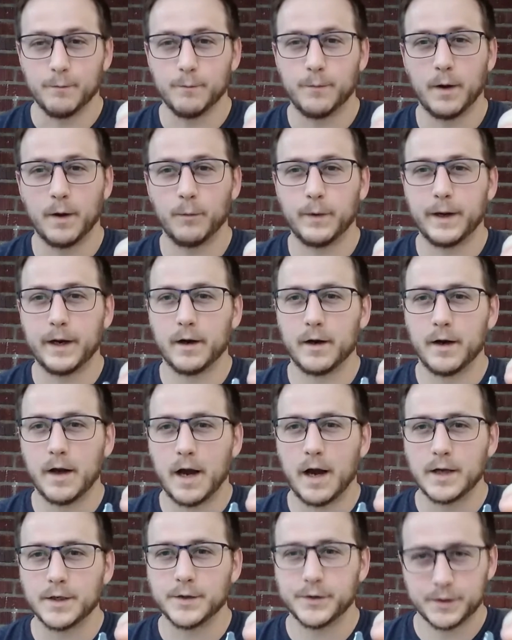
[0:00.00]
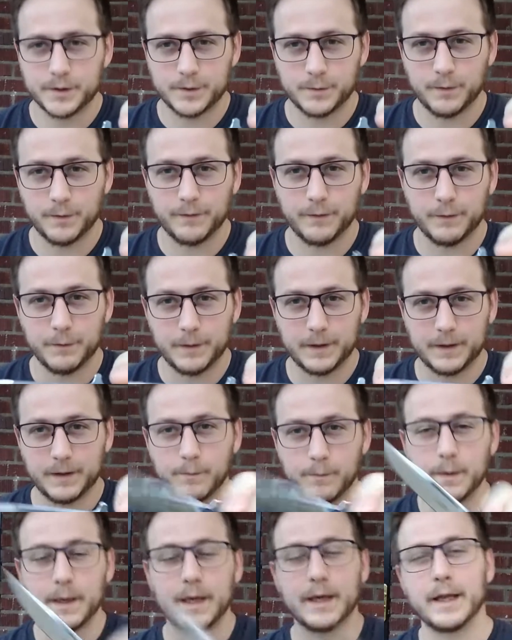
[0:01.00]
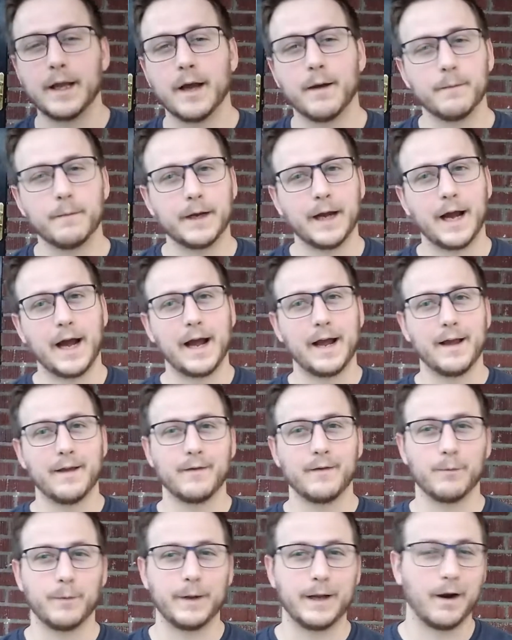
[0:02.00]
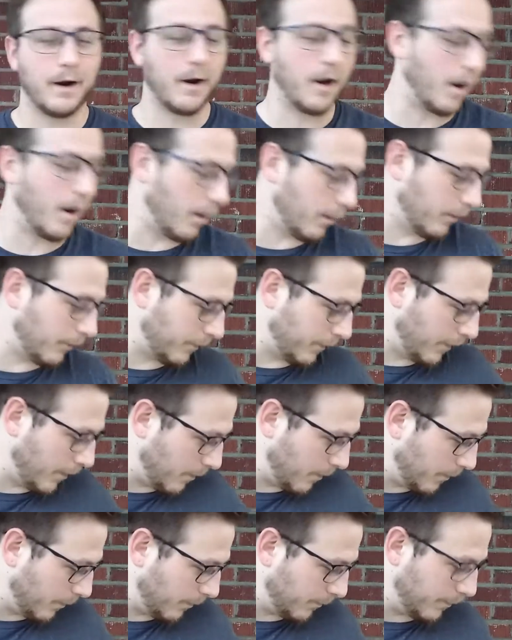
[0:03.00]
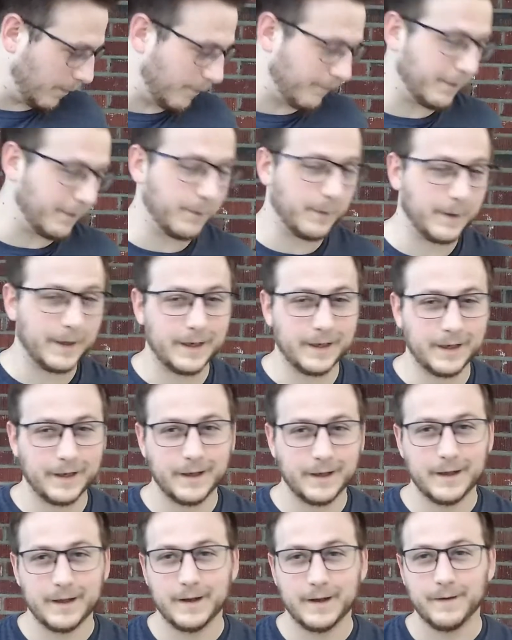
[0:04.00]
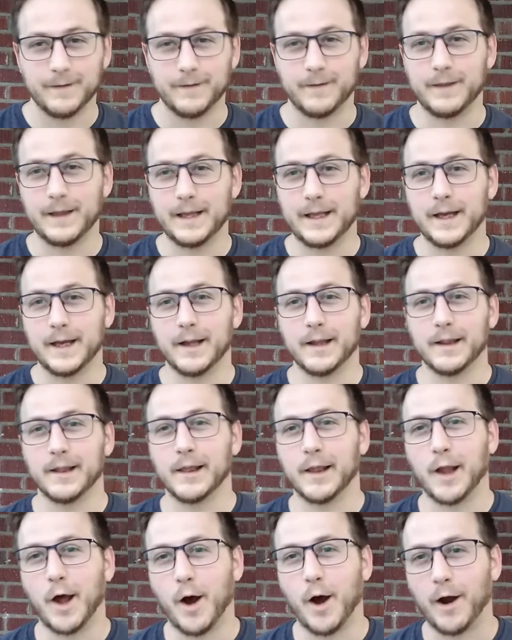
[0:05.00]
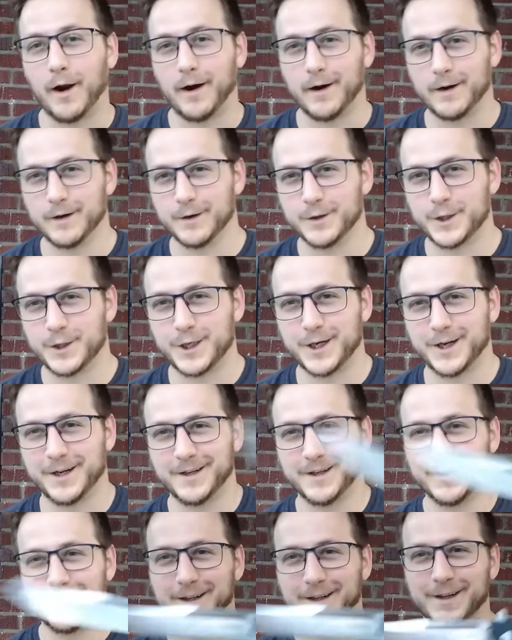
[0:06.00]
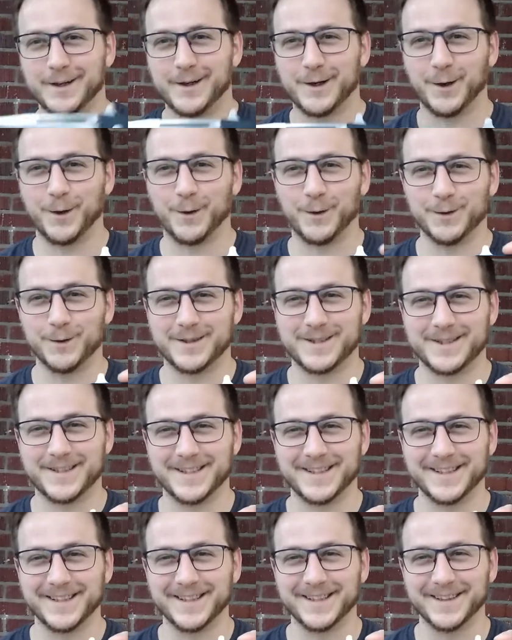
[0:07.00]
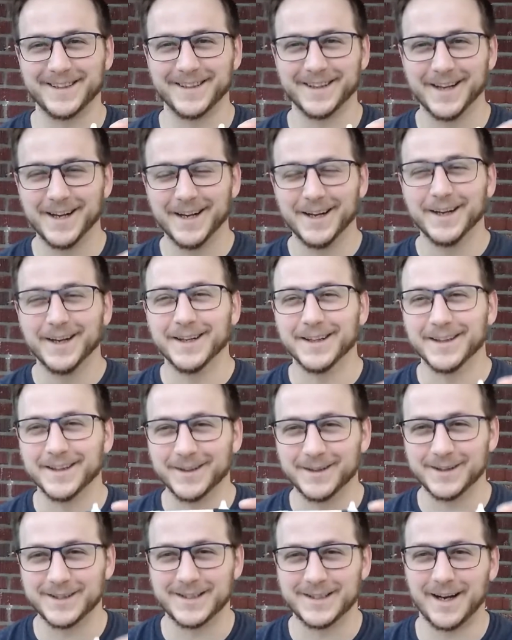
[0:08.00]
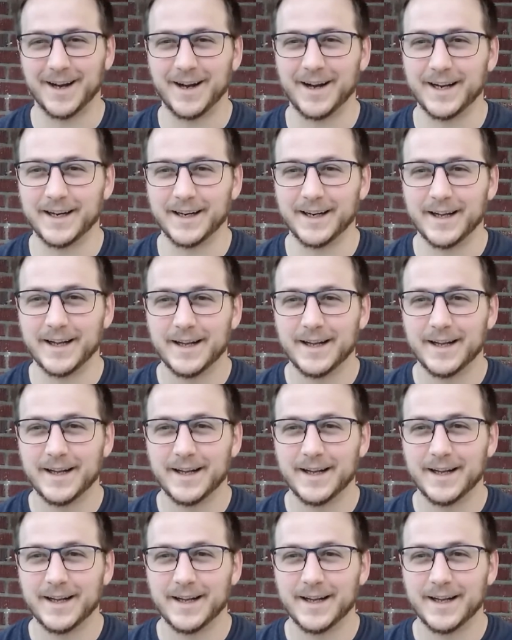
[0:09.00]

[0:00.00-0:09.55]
But we are not just reviewing the medium, guys. We are also reviewing the large Cold Steel Luzon.